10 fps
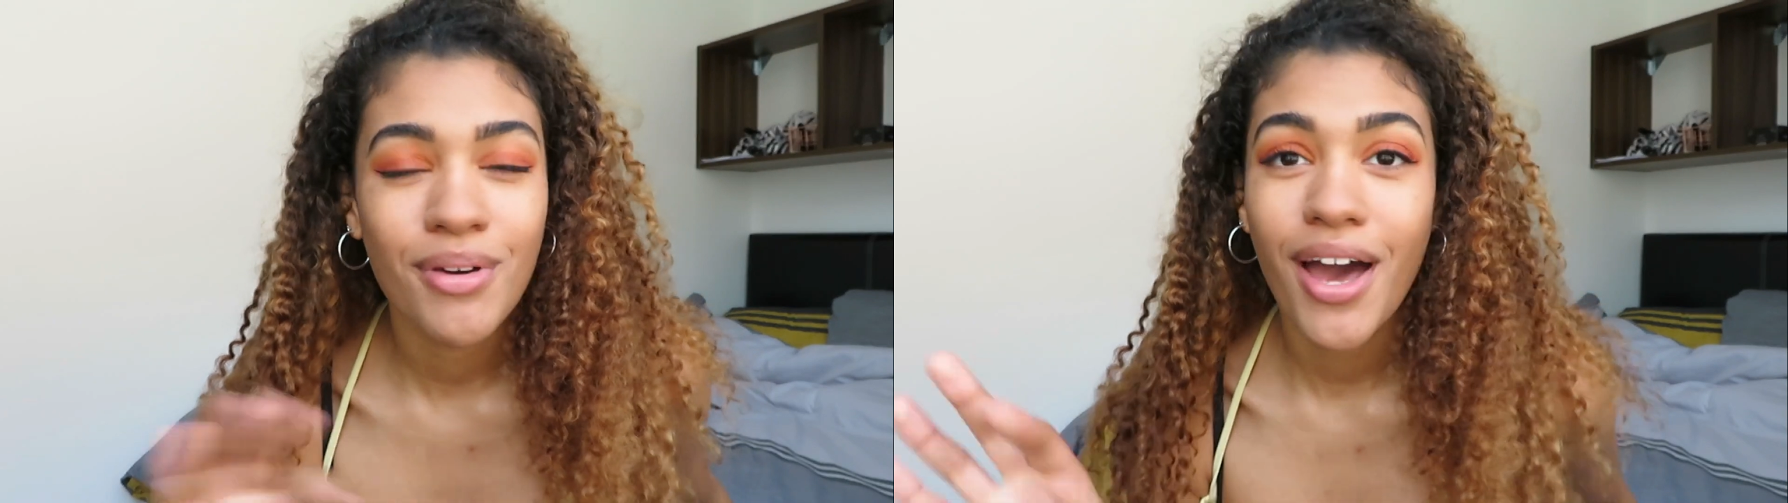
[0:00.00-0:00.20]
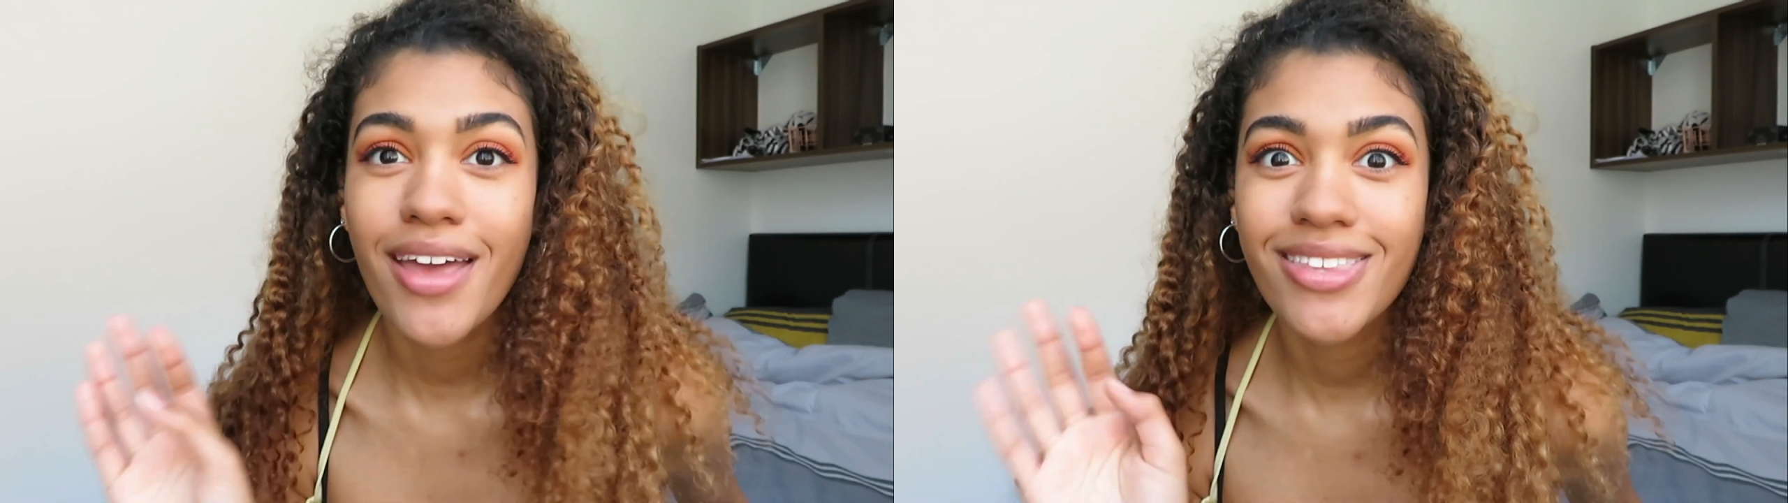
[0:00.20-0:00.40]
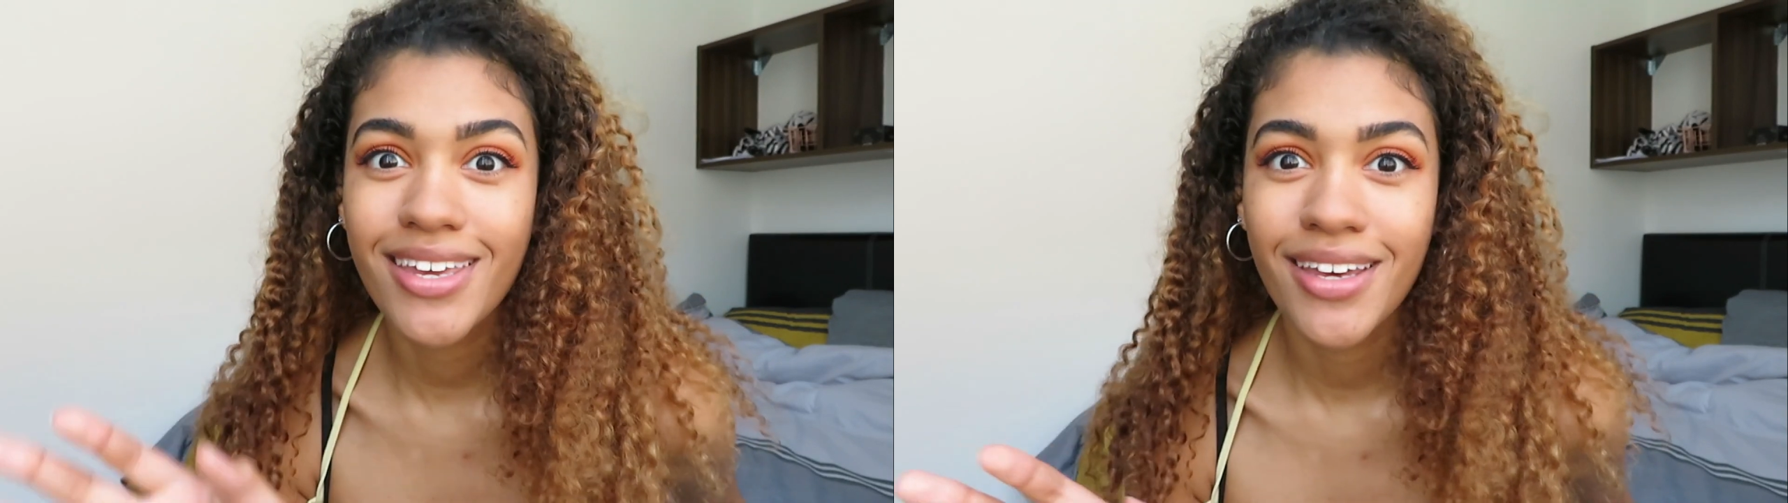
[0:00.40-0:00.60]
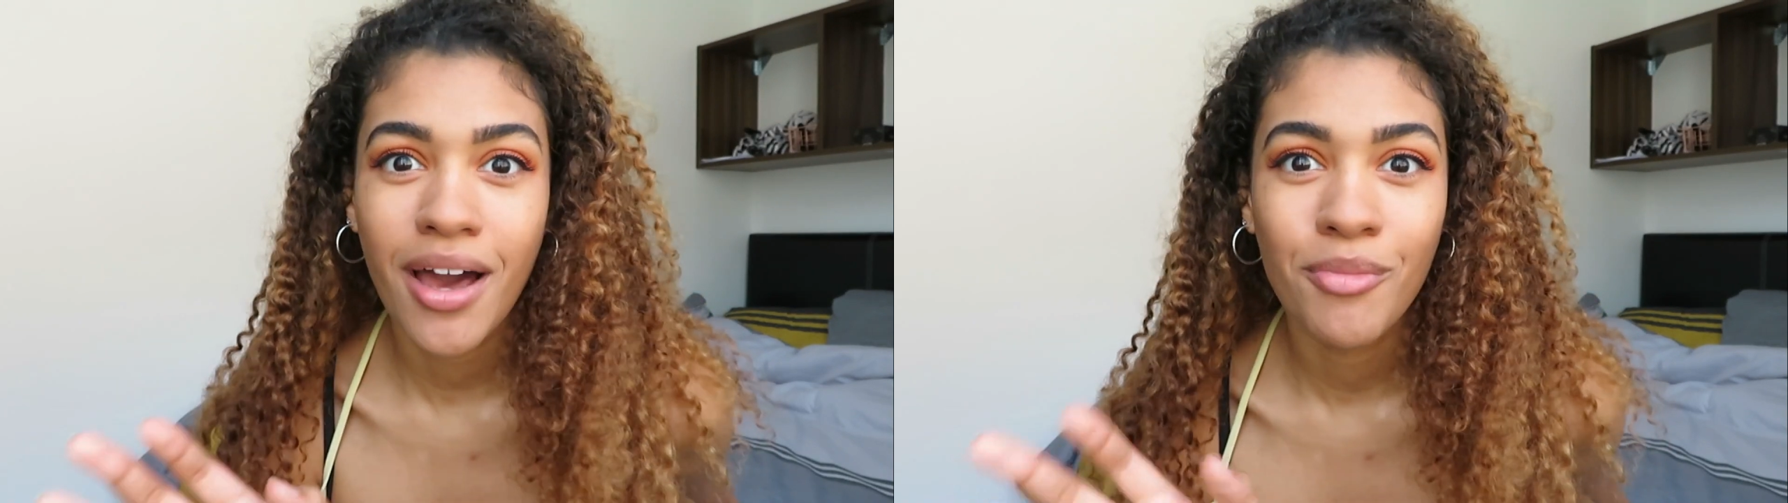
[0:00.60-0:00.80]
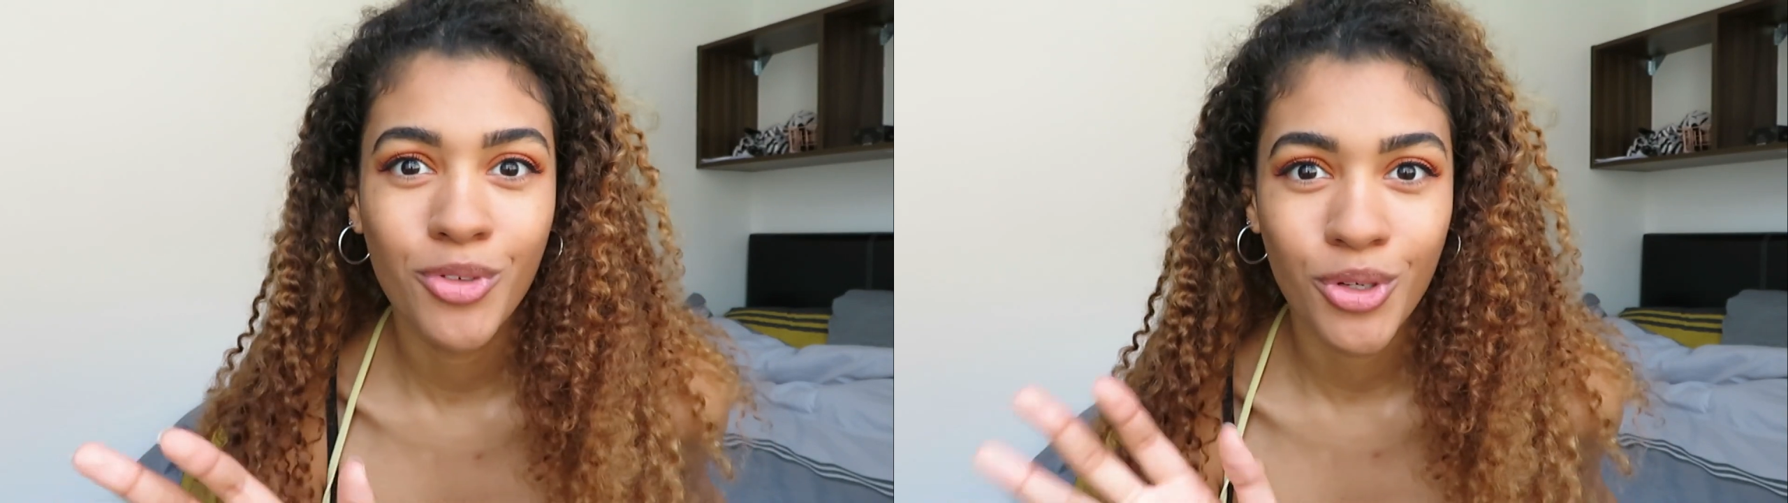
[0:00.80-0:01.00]
but I think
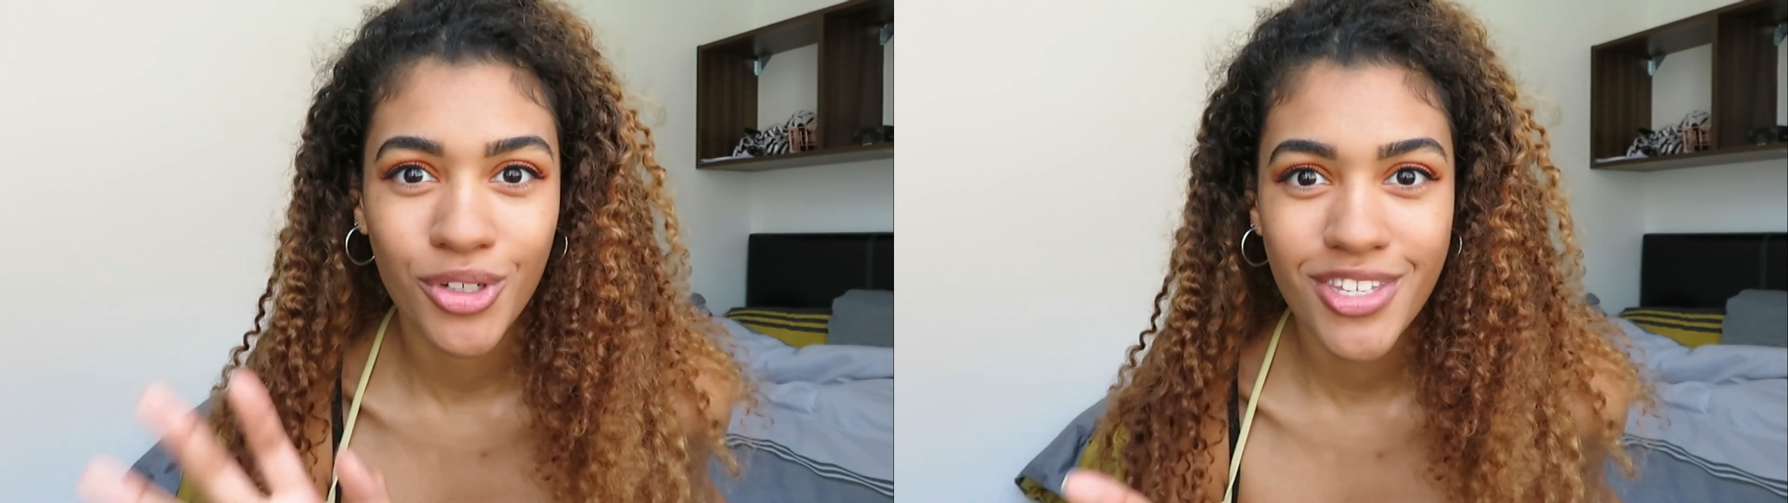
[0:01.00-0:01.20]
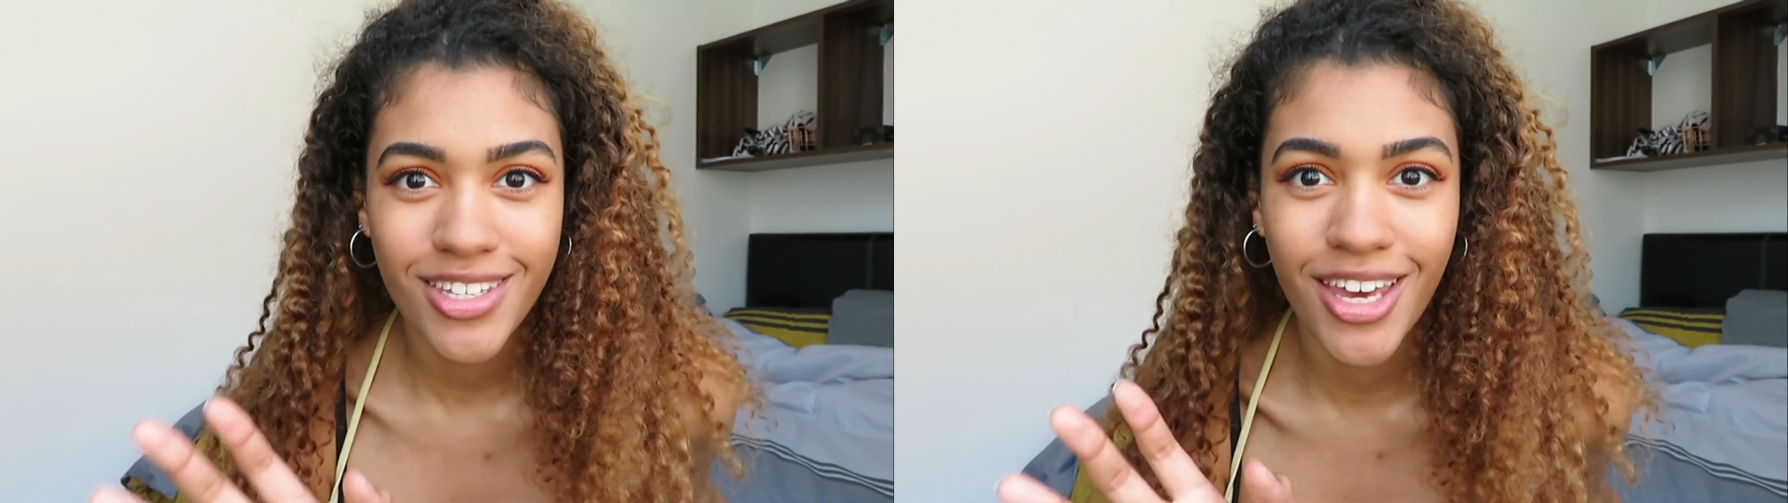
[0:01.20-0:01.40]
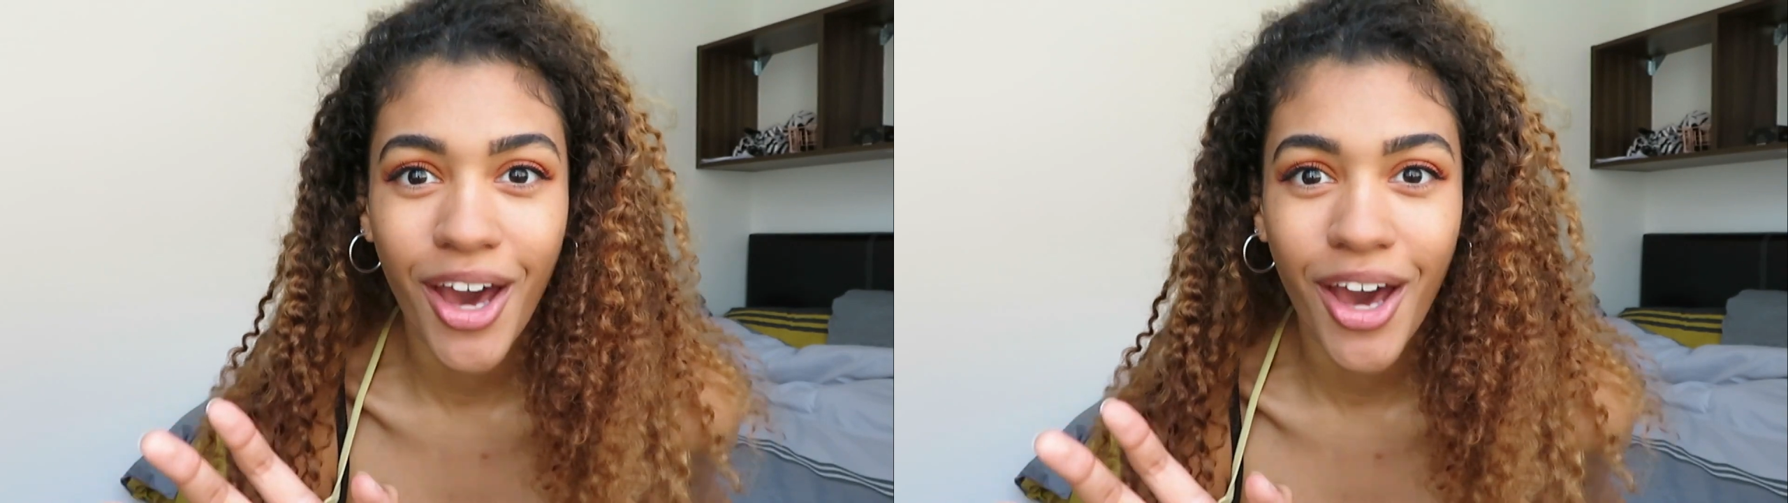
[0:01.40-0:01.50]
I'm all good to